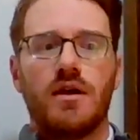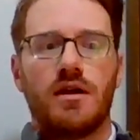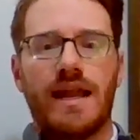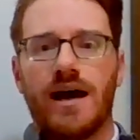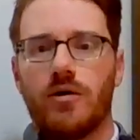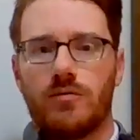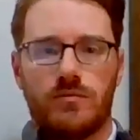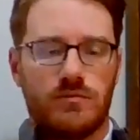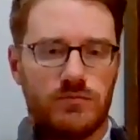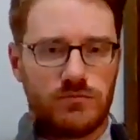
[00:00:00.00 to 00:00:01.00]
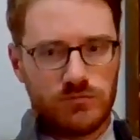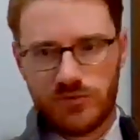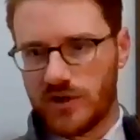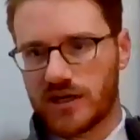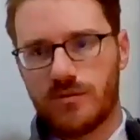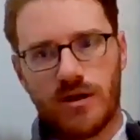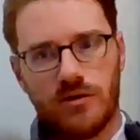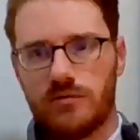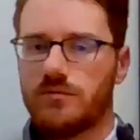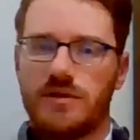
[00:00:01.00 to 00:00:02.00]
Now, we've talked
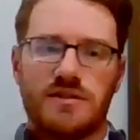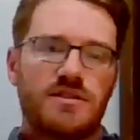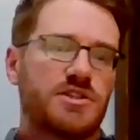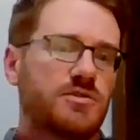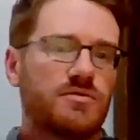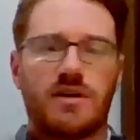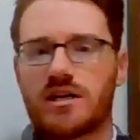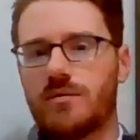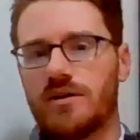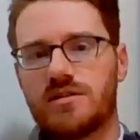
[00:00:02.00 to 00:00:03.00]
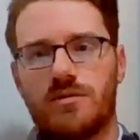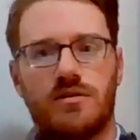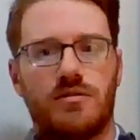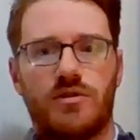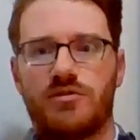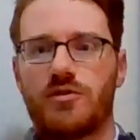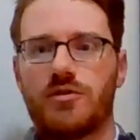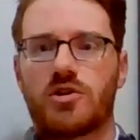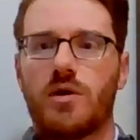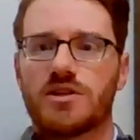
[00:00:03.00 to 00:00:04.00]
about the decision, we've talked about some of the
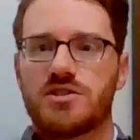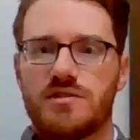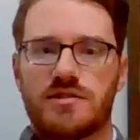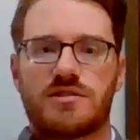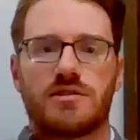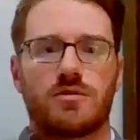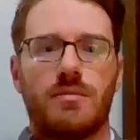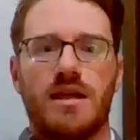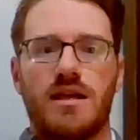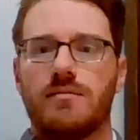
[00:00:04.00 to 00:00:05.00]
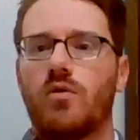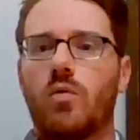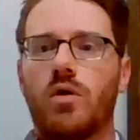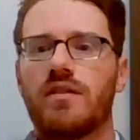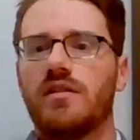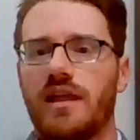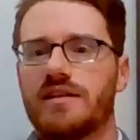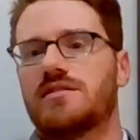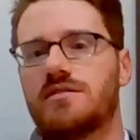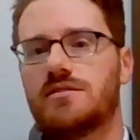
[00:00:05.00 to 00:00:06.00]
further questions that still remain. What are the
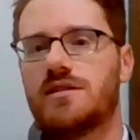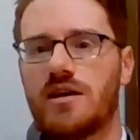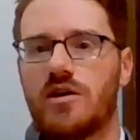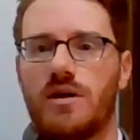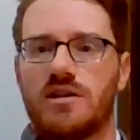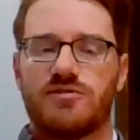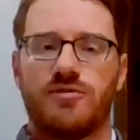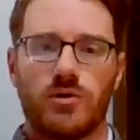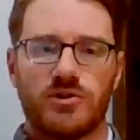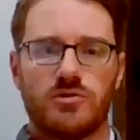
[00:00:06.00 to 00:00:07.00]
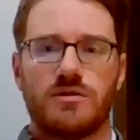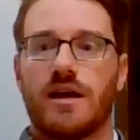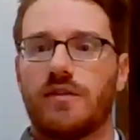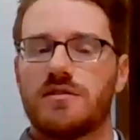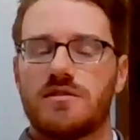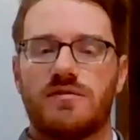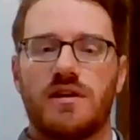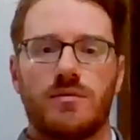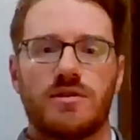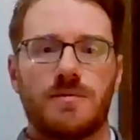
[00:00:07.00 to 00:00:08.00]
lessons and takeaways for student athletes and
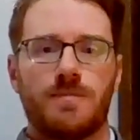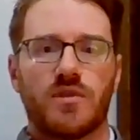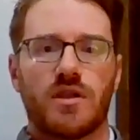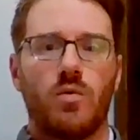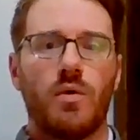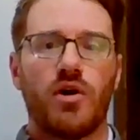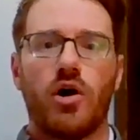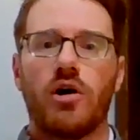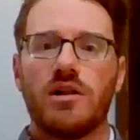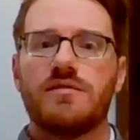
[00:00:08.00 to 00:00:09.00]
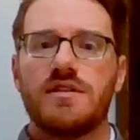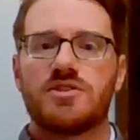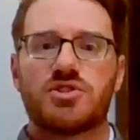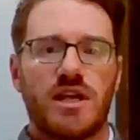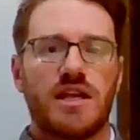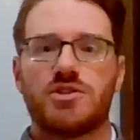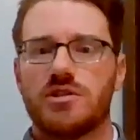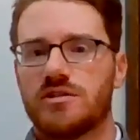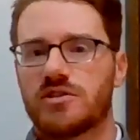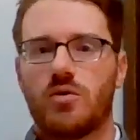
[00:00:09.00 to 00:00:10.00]
families? With all of these
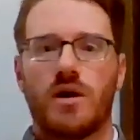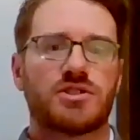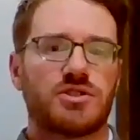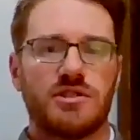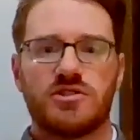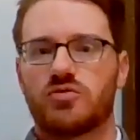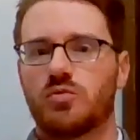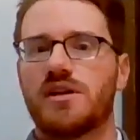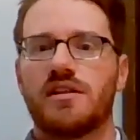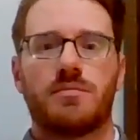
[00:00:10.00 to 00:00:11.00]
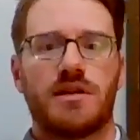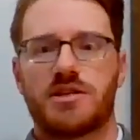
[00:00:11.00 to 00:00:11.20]
changes, questions, real and